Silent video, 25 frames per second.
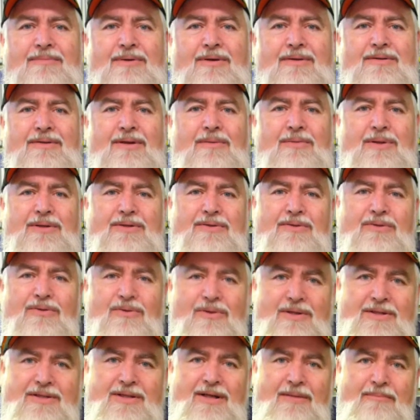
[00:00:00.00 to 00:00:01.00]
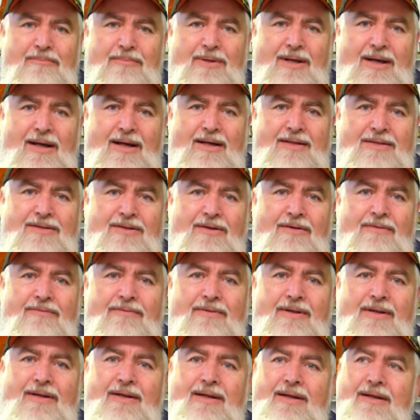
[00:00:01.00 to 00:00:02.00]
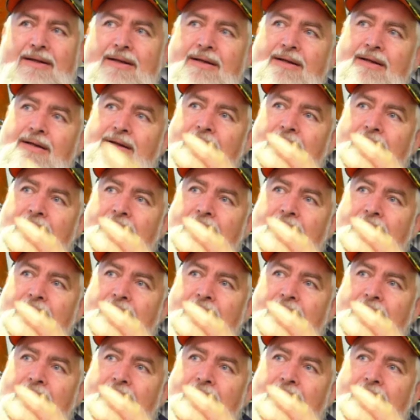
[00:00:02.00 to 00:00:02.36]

By the time I took all the sump guards off, then